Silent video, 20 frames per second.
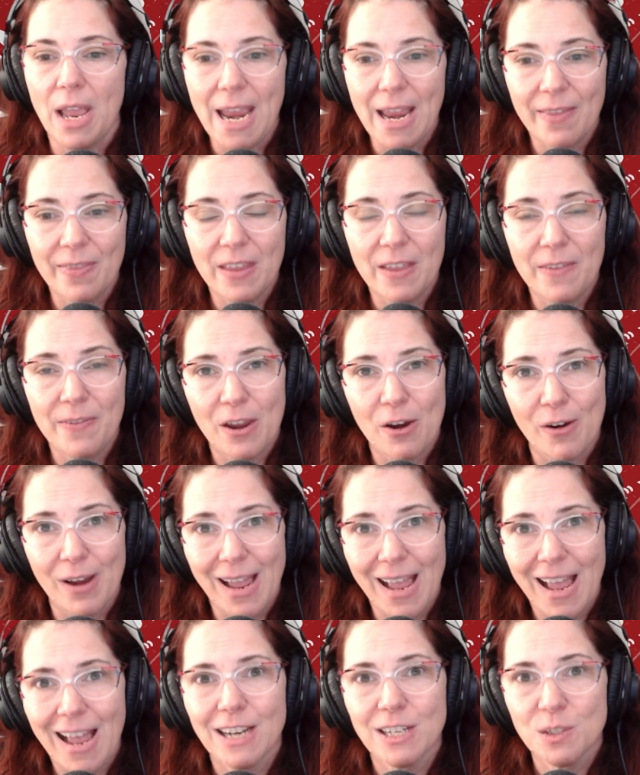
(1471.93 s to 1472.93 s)
and then they're
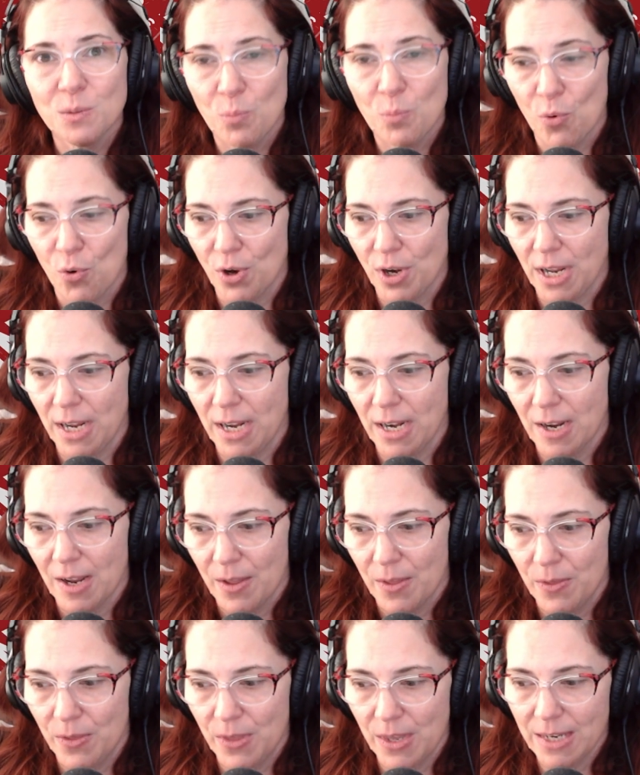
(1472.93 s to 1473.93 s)
exporting
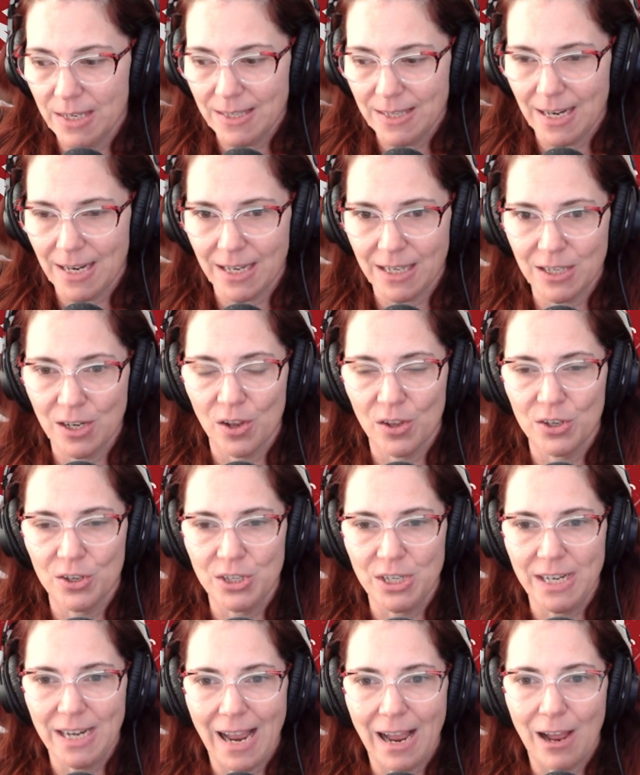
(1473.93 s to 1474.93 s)
this
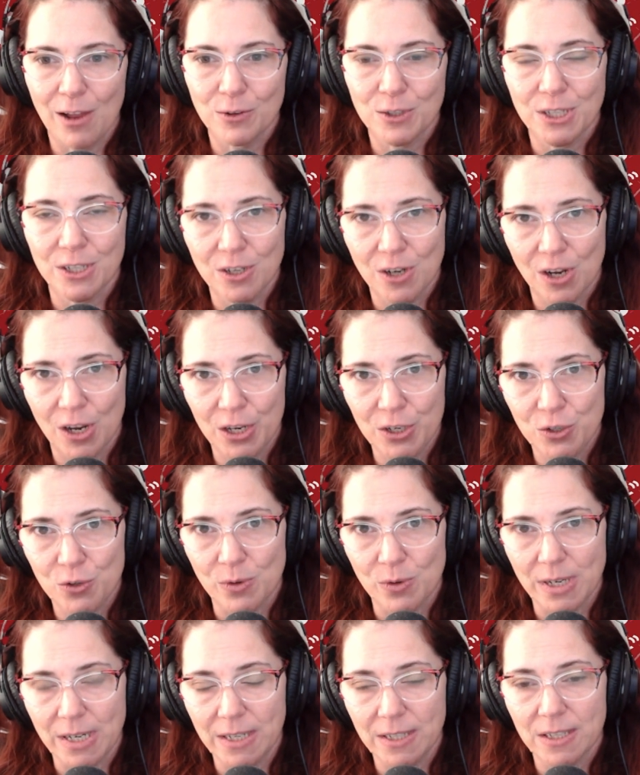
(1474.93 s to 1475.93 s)
technology out to
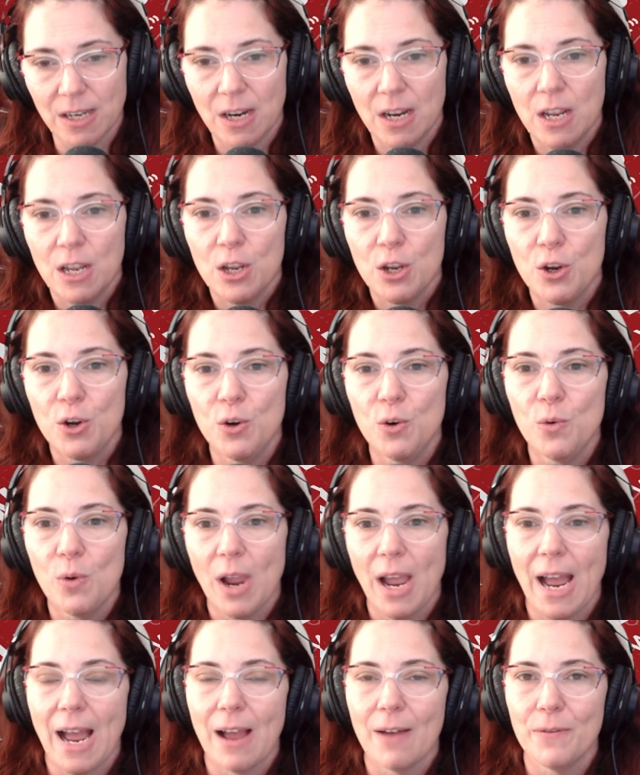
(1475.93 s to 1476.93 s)
countries who
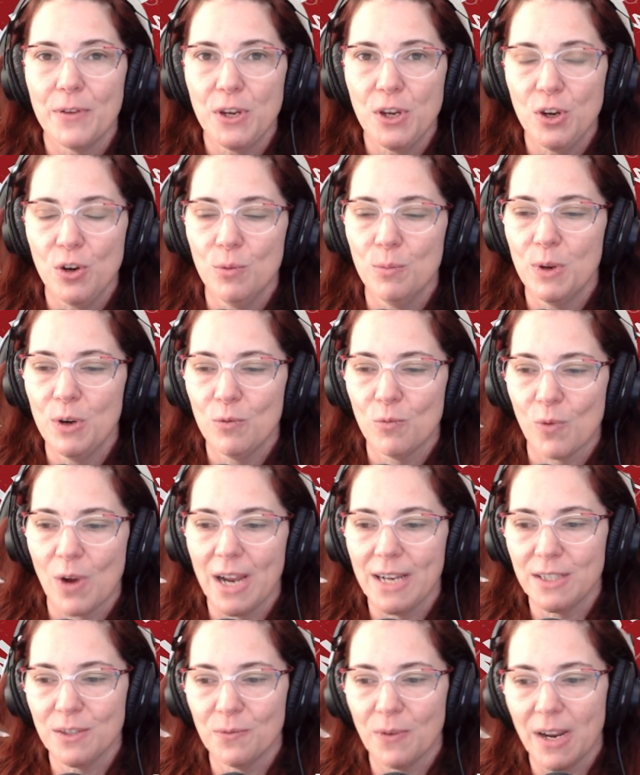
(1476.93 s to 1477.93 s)
have human
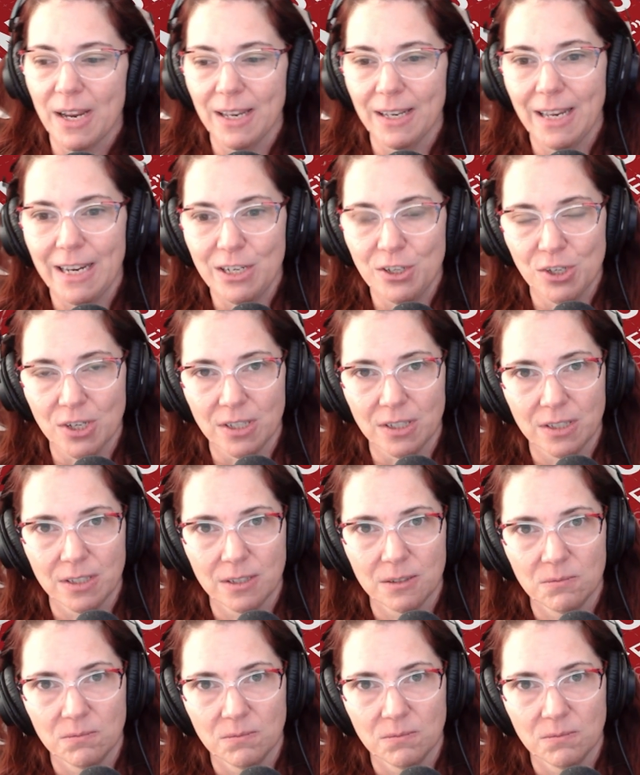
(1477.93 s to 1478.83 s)
rights violations.